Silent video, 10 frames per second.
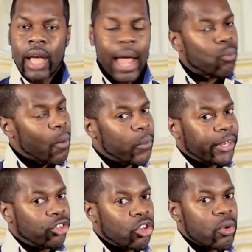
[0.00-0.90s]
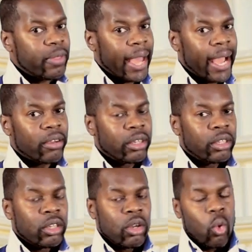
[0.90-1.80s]
And when we do that,
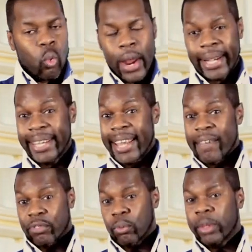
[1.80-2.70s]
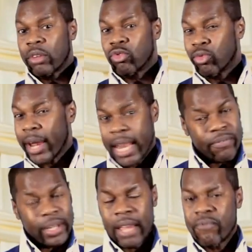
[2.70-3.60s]
we're left with the
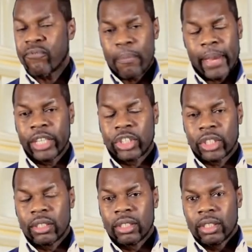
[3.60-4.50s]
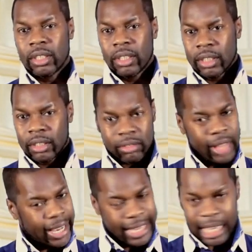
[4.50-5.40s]
relevant information
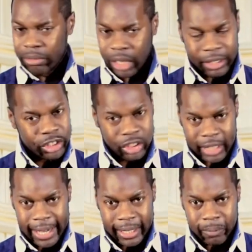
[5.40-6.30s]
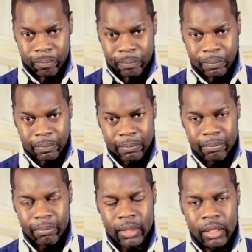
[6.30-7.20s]
that gives understanding.
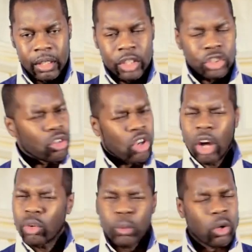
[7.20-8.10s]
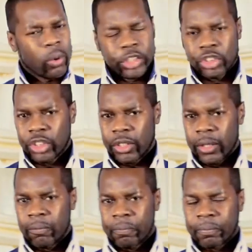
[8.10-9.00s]
So God will question you.